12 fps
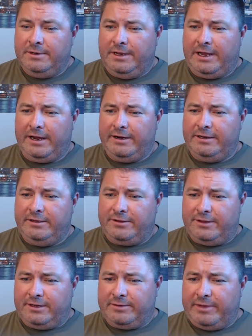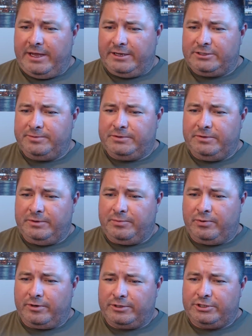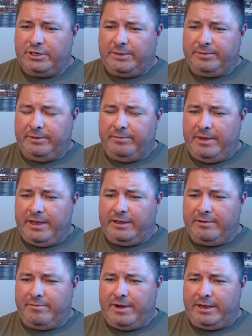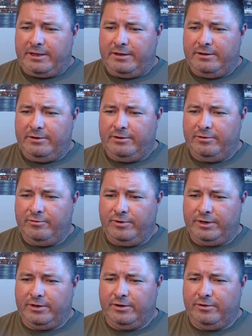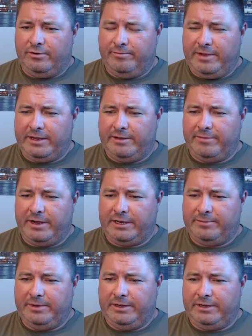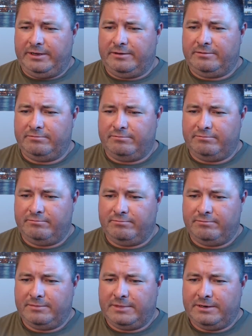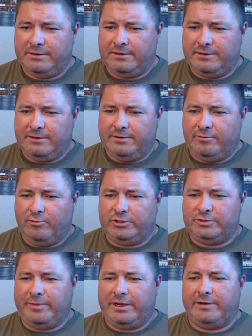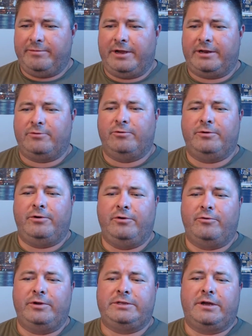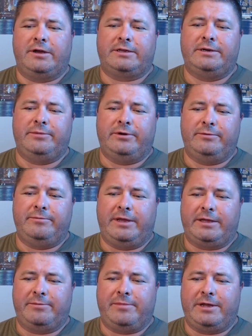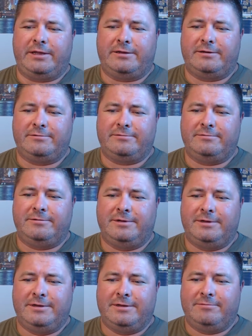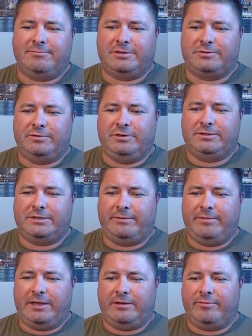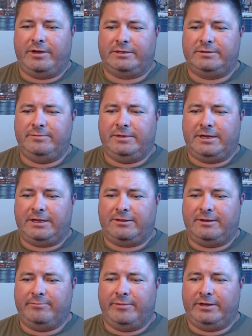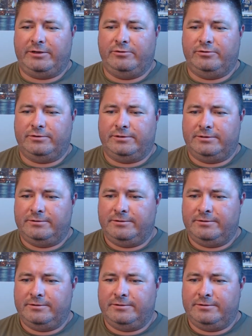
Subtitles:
How do you think a match between Pork Chop and Mega Mike would go? Mega Mike being which Mega Mike? Who are we talking about, Mega Mike? Because when you say Mega Mike to me, I think Mike Gould.